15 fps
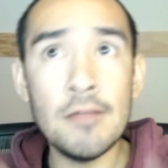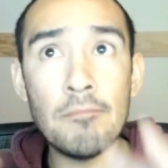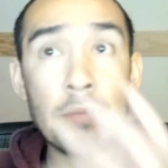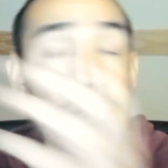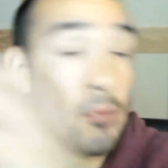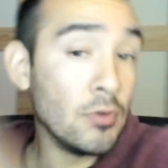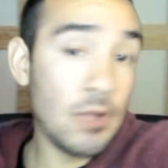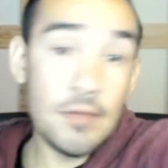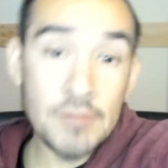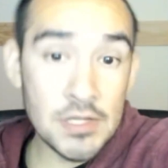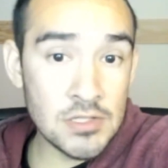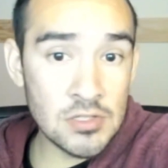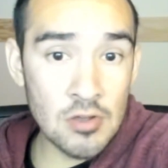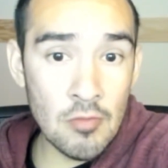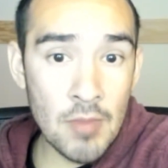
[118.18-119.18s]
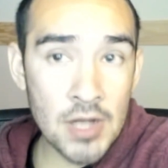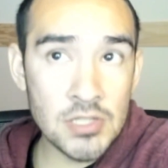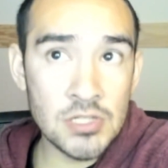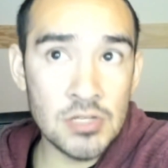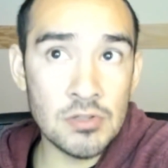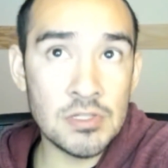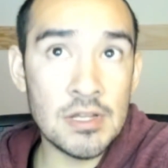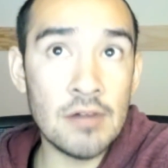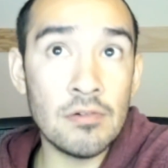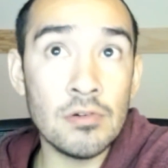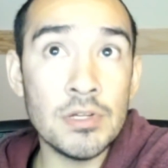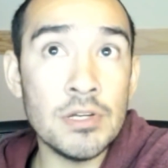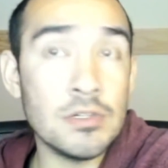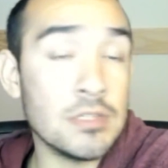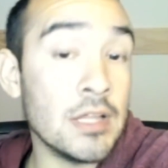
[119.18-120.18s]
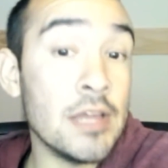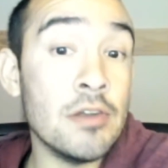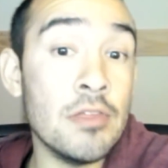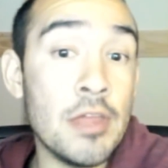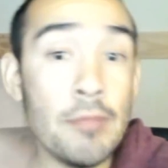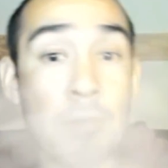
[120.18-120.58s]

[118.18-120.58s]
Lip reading: people loved it so much, so several years later they